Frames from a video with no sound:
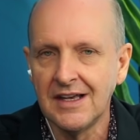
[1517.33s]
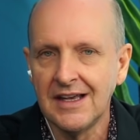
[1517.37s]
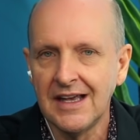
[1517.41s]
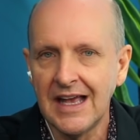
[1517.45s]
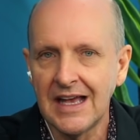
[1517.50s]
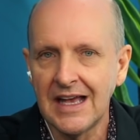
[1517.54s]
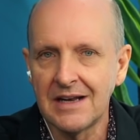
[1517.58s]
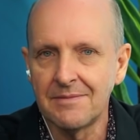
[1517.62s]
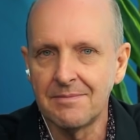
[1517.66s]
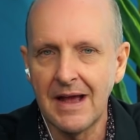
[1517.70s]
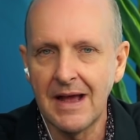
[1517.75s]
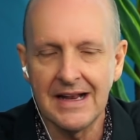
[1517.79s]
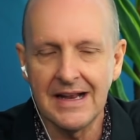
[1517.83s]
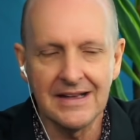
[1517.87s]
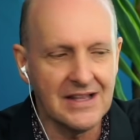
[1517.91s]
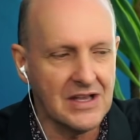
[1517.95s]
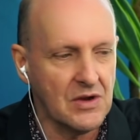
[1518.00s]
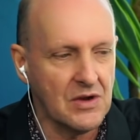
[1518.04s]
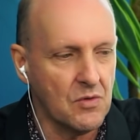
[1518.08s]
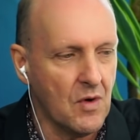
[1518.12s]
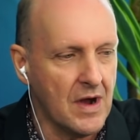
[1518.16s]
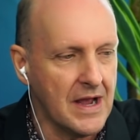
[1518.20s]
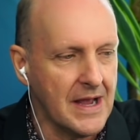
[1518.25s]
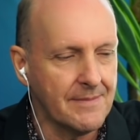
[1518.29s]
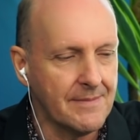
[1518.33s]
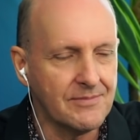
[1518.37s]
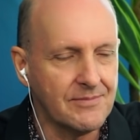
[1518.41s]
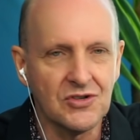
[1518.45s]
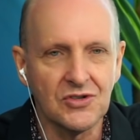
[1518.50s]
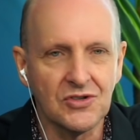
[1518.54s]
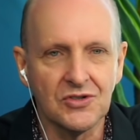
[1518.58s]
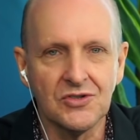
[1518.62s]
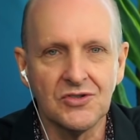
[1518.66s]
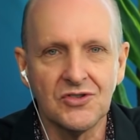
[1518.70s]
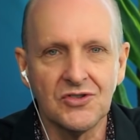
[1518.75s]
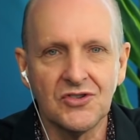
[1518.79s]
and made their way up
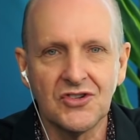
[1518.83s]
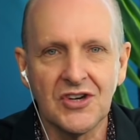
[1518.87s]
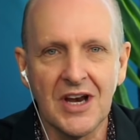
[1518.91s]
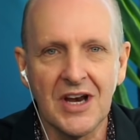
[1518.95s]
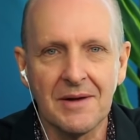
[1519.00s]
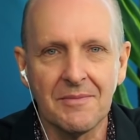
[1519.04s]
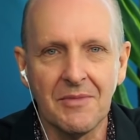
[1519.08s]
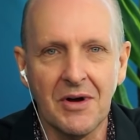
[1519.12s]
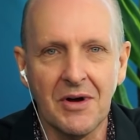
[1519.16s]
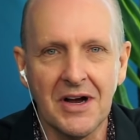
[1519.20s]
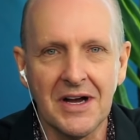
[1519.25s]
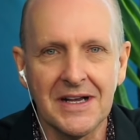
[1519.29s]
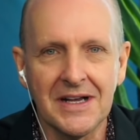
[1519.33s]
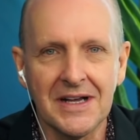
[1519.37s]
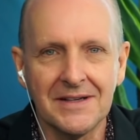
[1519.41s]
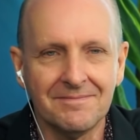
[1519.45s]
to Chiang Mai.